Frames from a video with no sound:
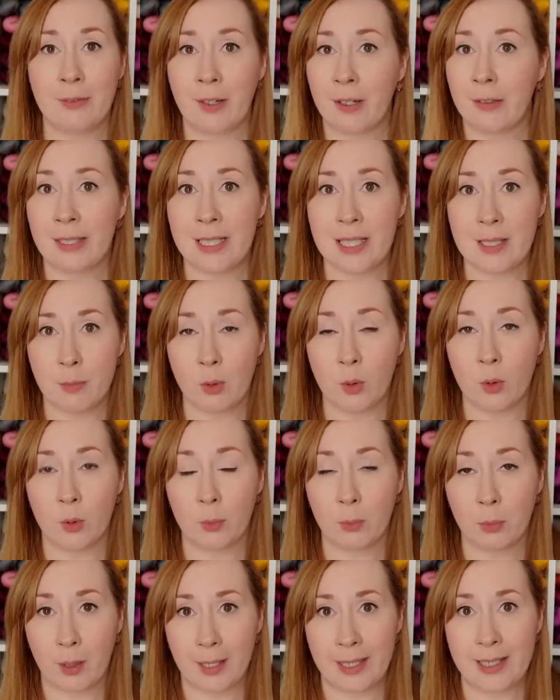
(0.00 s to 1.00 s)
very
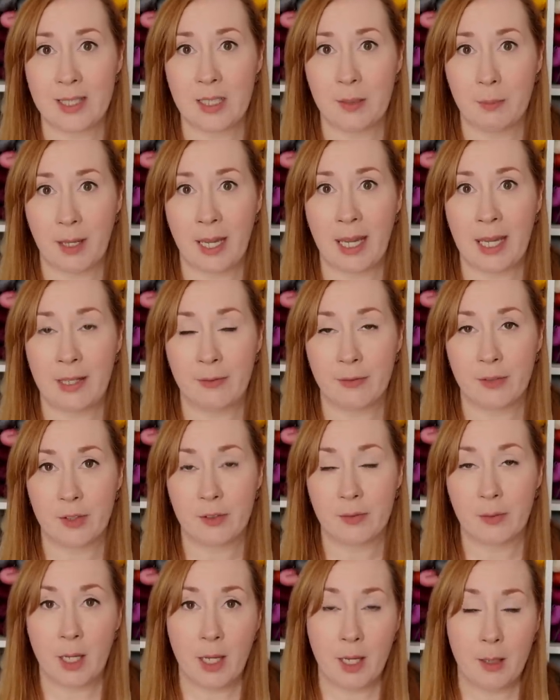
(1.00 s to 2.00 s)
small price to pay
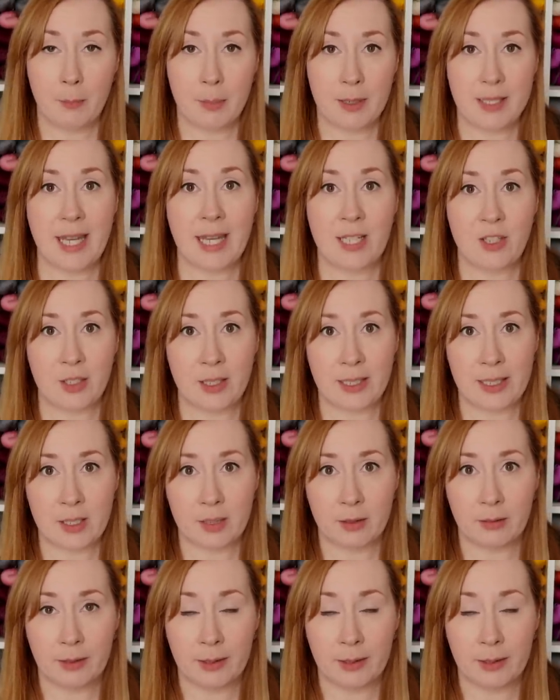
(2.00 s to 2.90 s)
for potentially